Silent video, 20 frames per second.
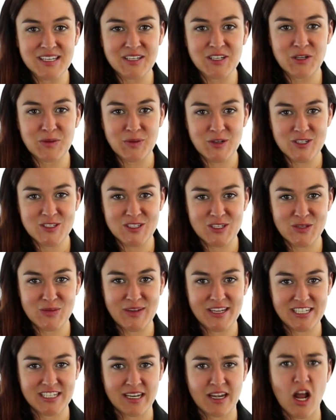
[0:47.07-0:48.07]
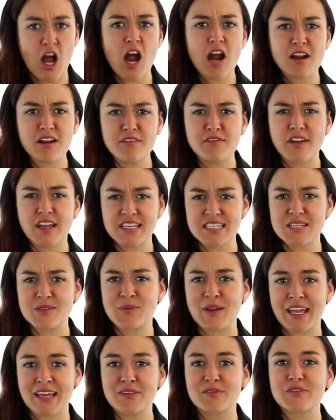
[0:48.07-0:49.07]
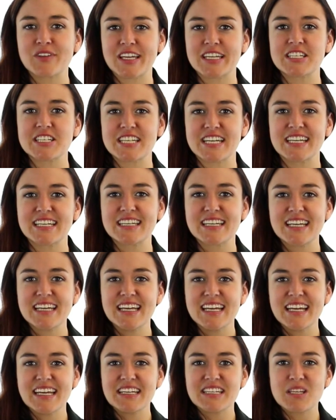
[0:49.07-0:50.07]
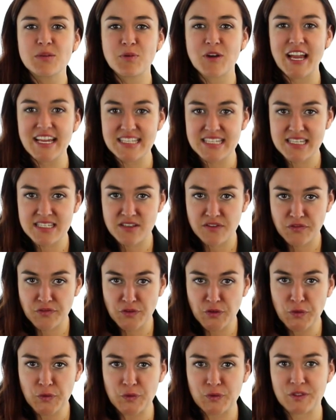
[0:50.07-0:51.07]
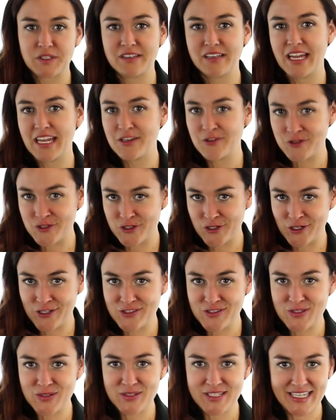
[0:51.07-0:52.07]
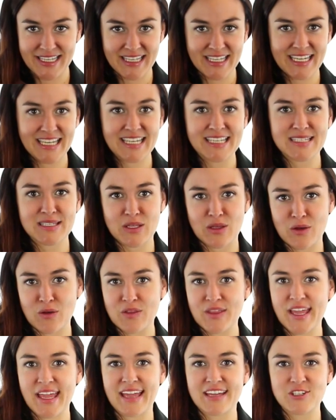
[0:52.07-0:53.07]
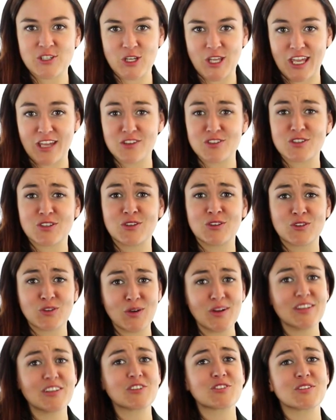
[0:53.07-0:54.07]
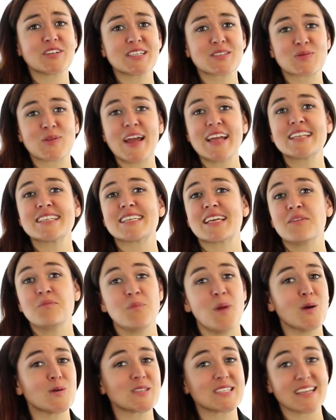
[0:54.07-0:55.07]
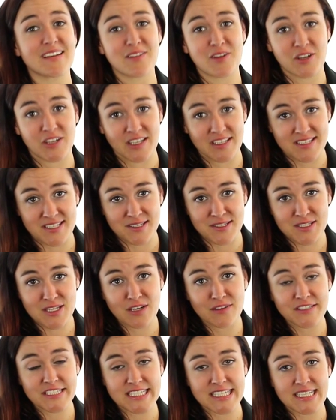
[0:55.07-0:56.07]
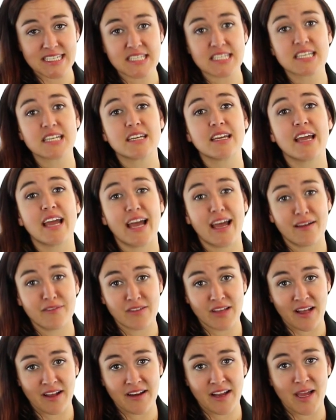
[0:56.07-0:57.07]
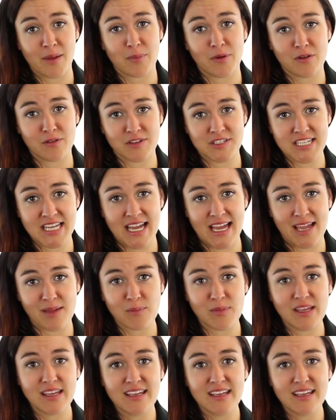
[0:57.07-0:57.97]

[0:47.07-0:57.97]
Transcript: on your personal budget are affected by inflation. The prices of food, insurance, utilities, clothing, education, toiletries, rent, and most other goods and services have gone up over time.